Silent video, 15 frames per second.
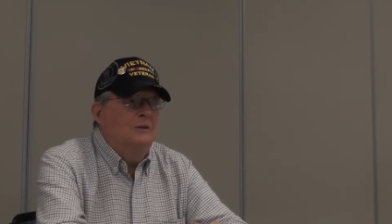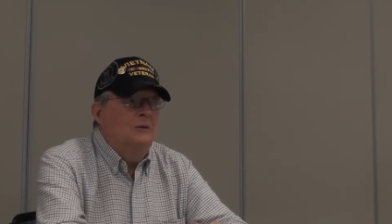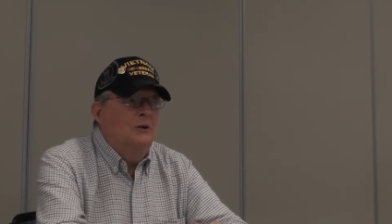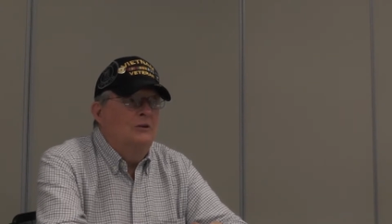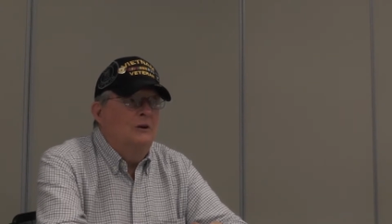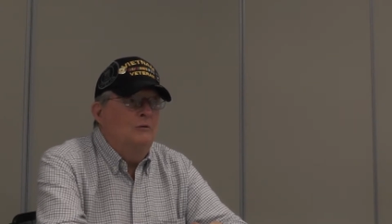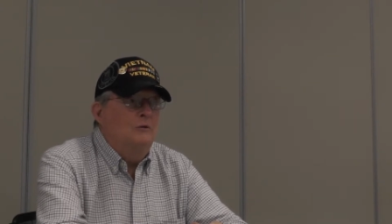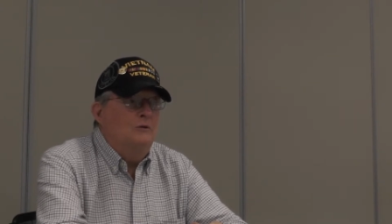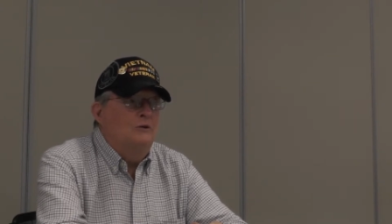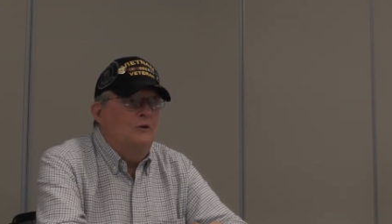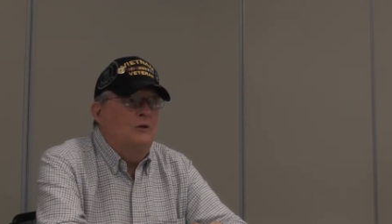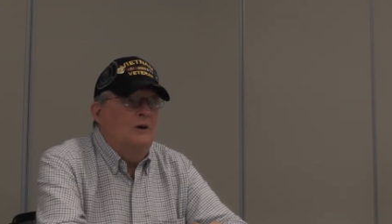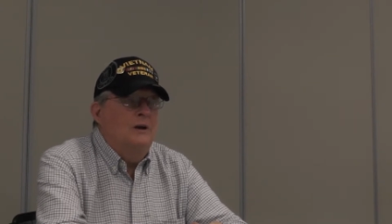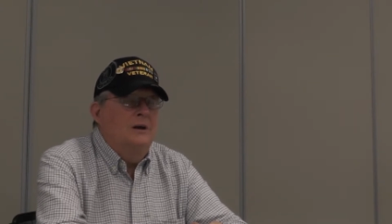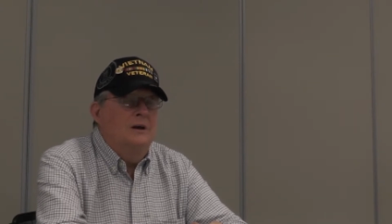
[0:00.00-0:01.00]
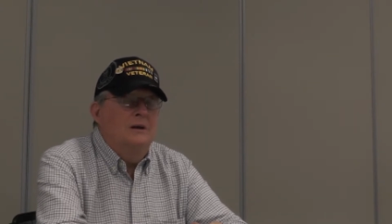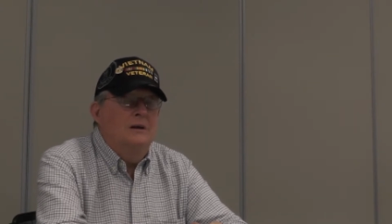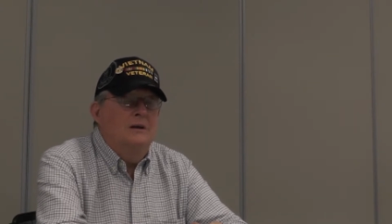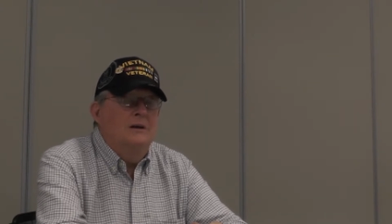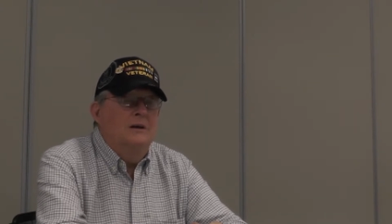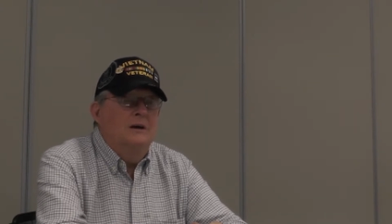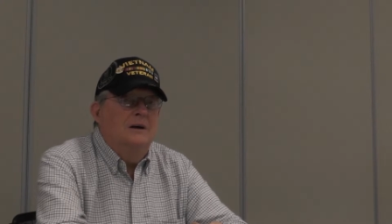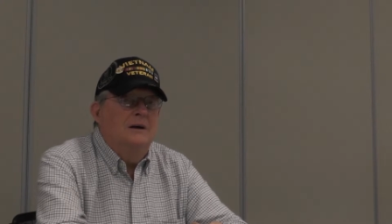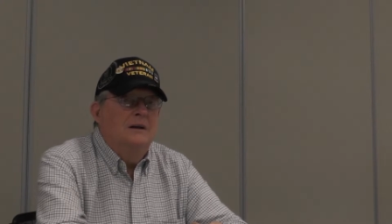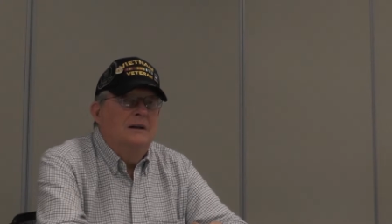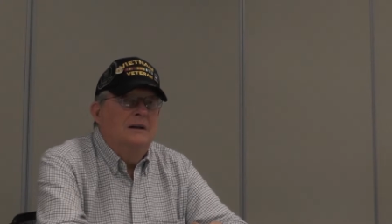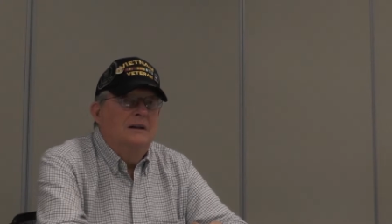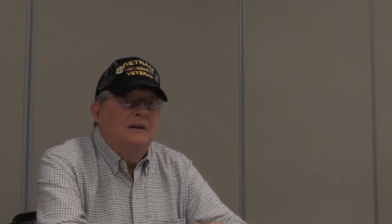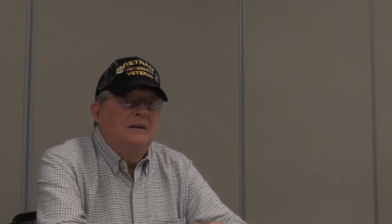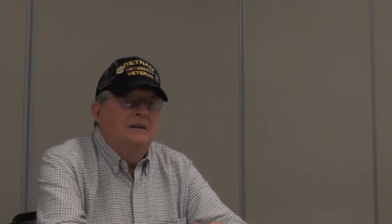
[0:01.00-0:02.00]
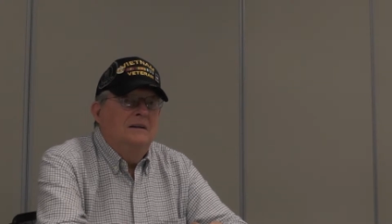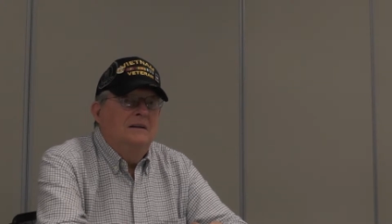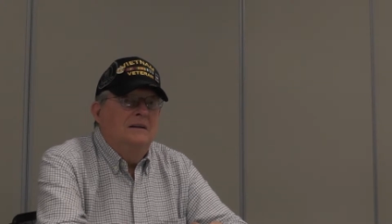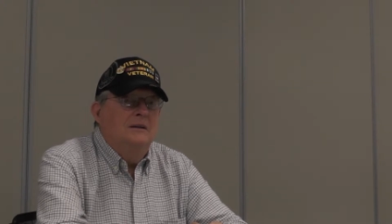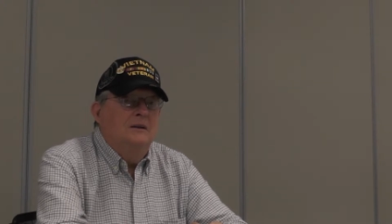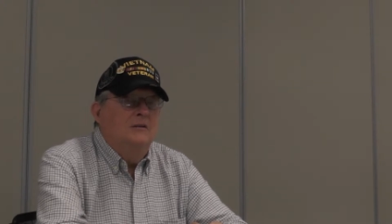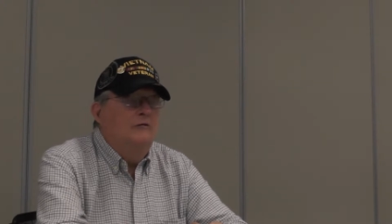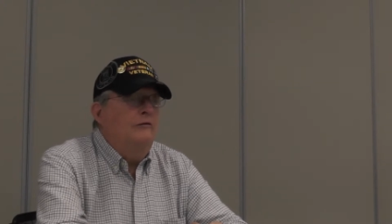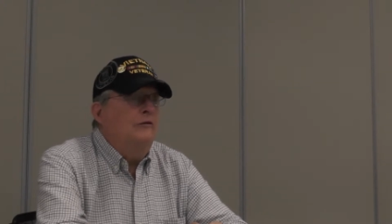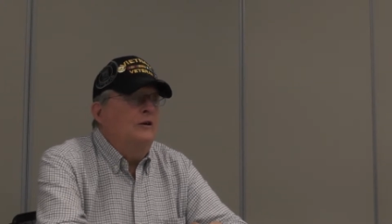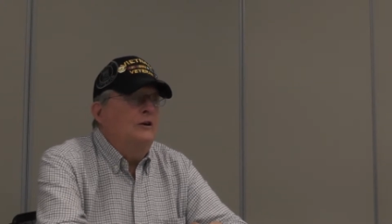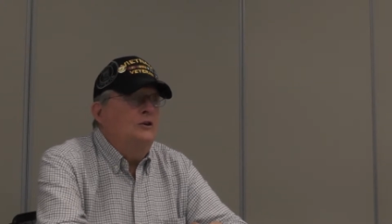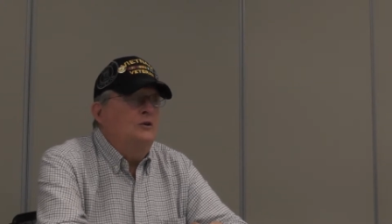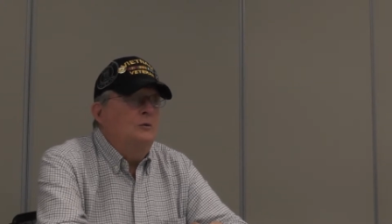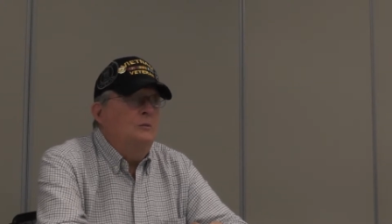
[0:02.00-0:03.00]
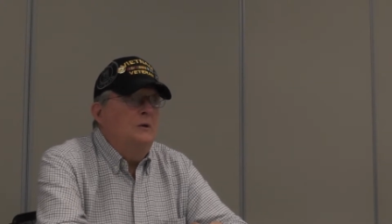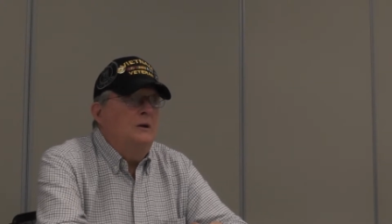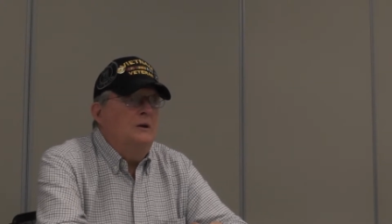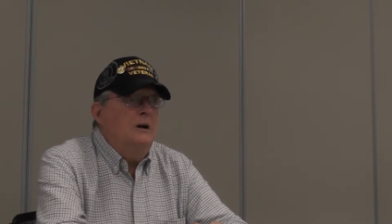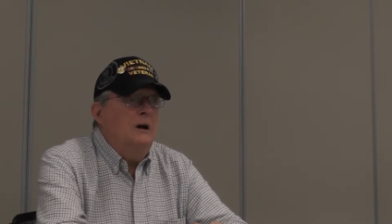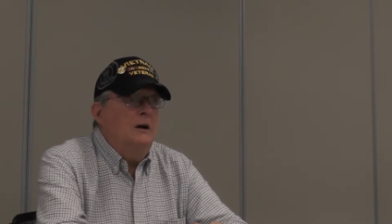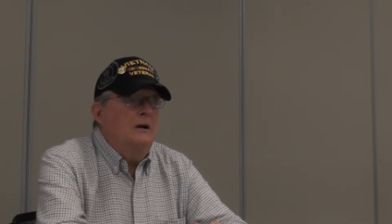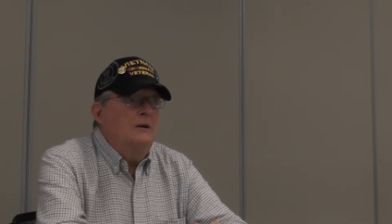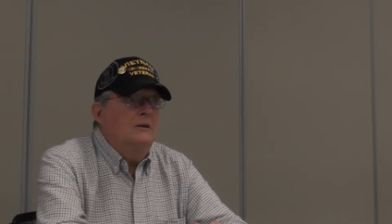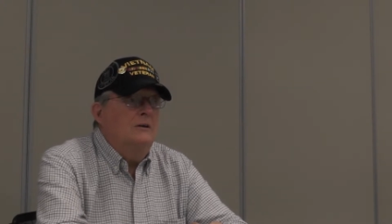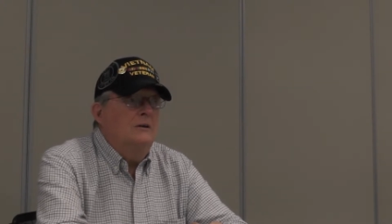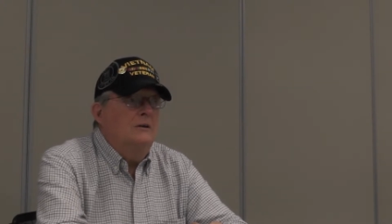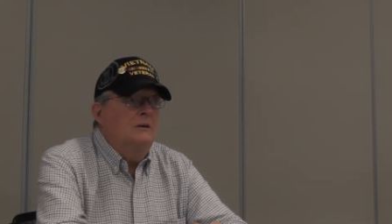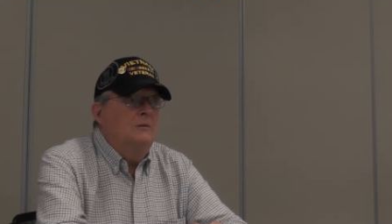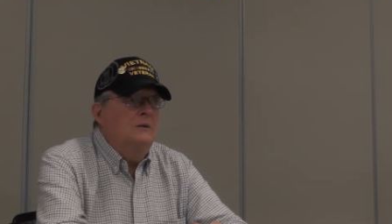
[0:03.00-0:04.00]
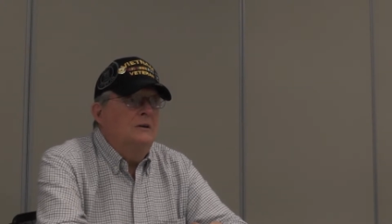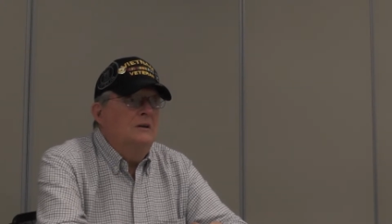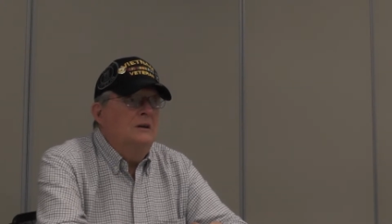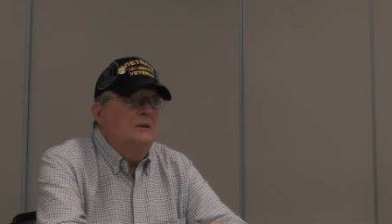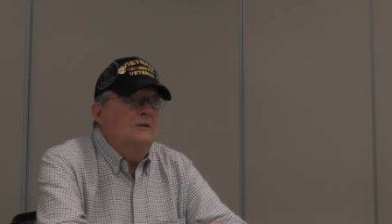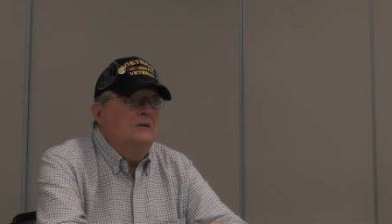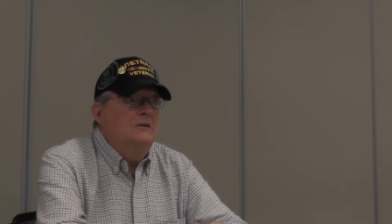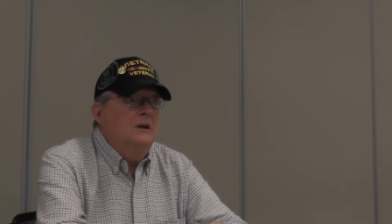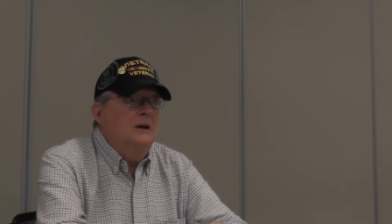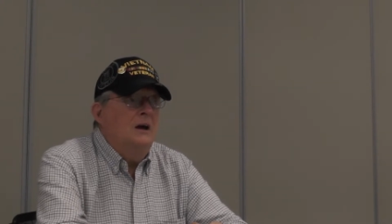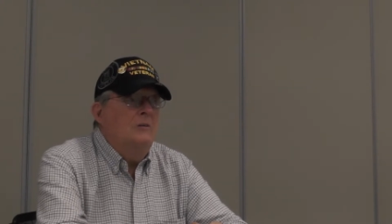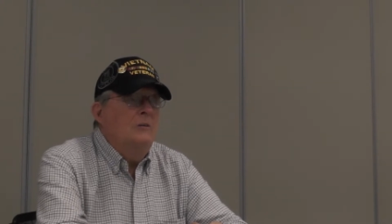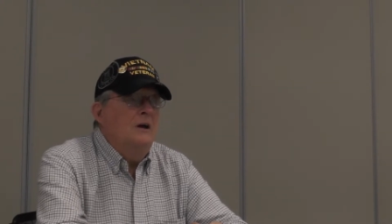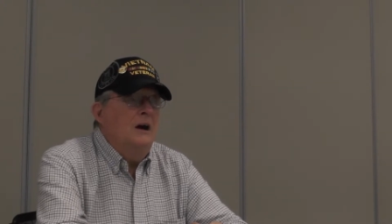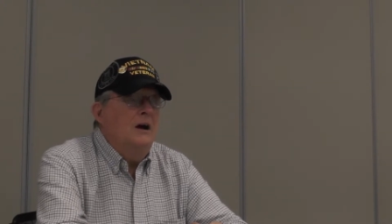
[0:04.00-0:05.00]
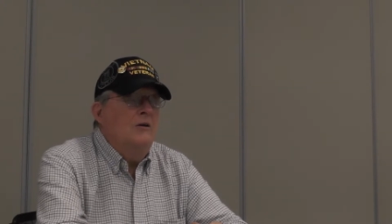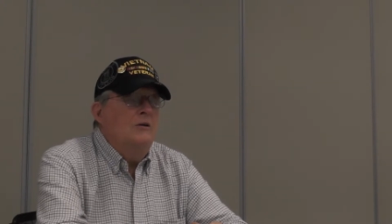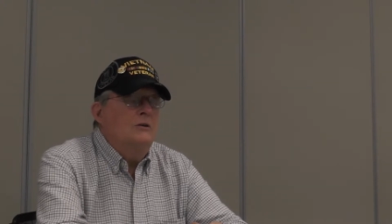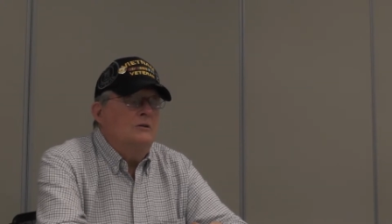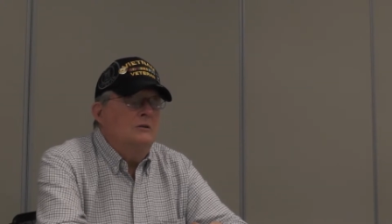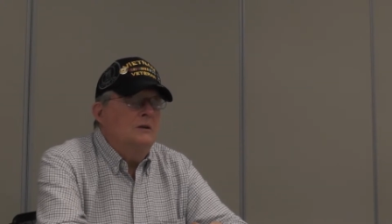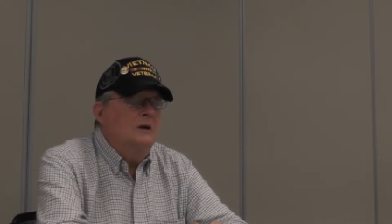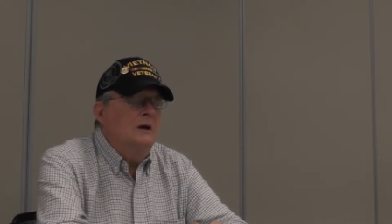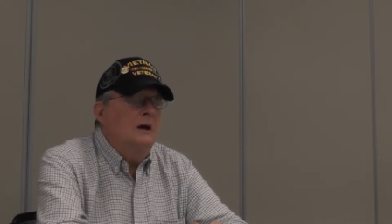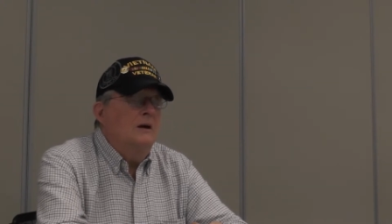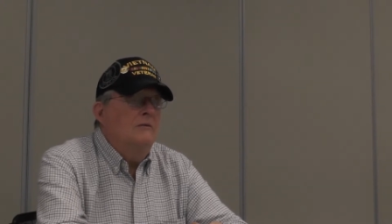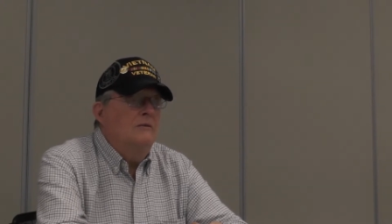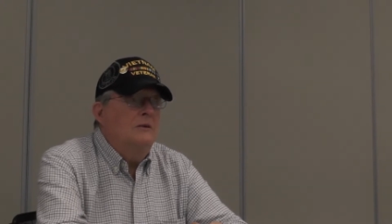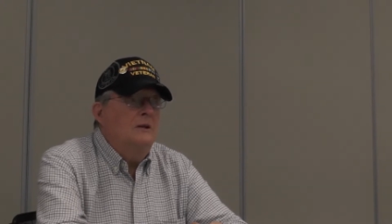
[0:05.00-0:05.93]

It was green, and in French you'd be talking to them, and they'd say, "How many hours do you have?"